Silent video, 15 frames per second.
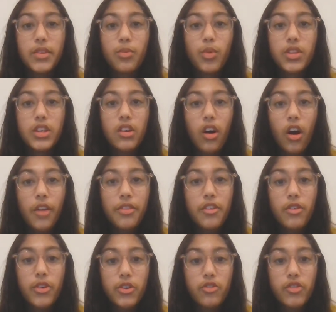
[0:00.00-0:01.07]
when the author
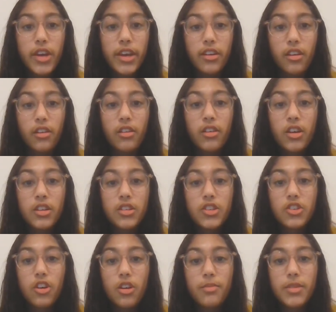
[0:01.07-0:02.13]
or creator
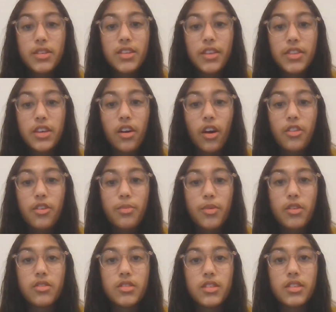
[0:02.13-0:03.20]
determines that the other
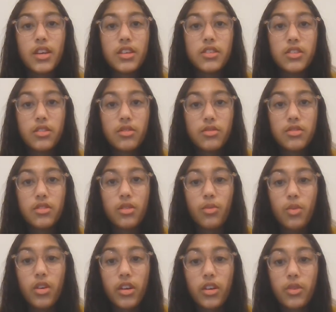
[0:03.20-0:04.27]
person has used their
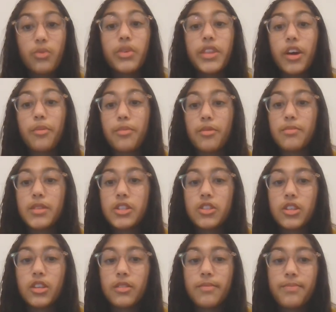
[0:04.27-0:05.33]
work without
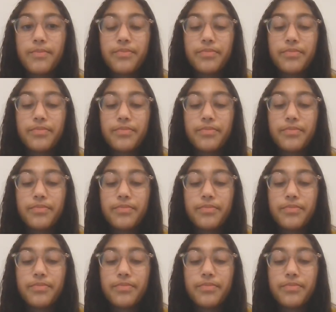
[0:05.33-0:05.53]
permission.